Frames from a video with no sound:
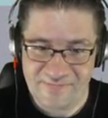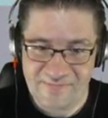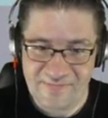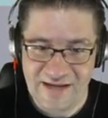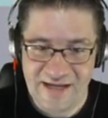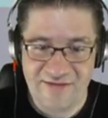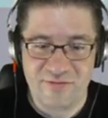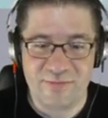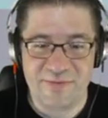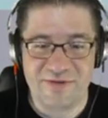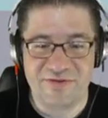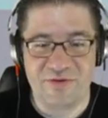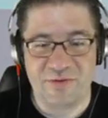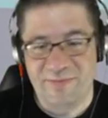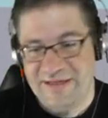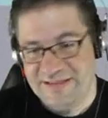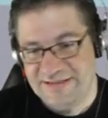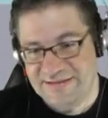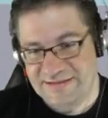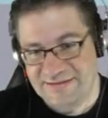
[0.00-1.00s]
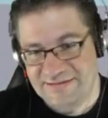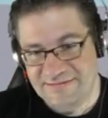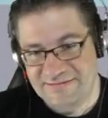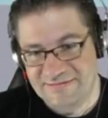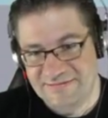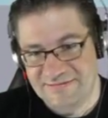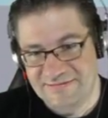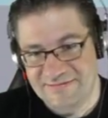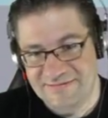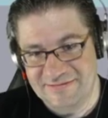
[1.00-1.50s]
even Mr. Beast
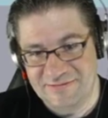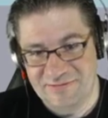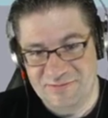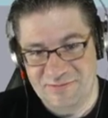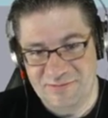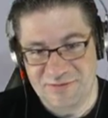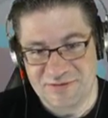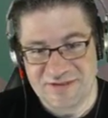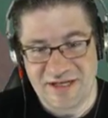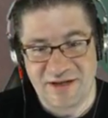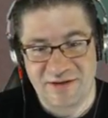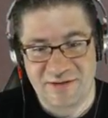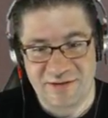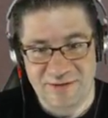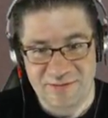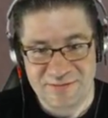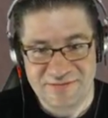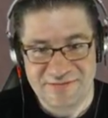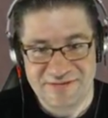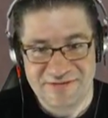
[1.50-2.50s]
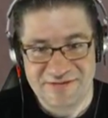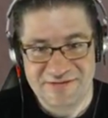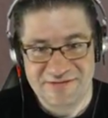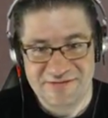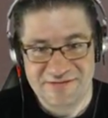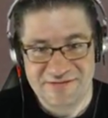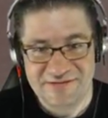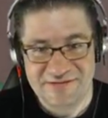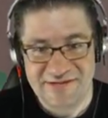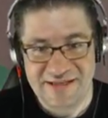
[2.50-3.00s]
will tell you
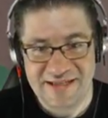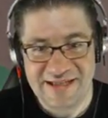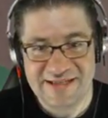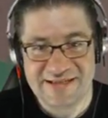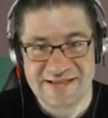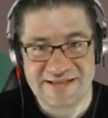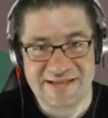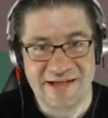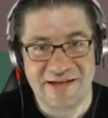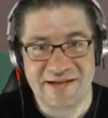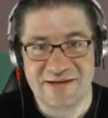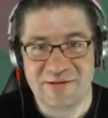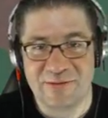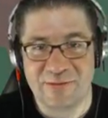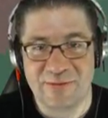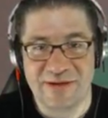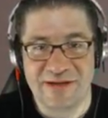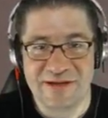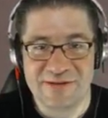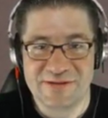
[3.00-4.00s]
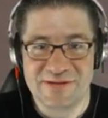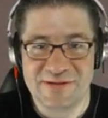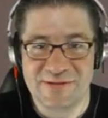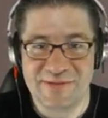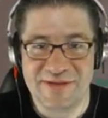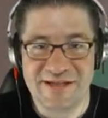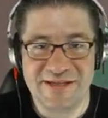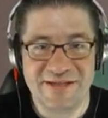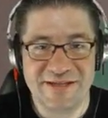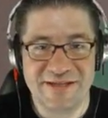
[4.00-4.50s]
it's not the way it used to be.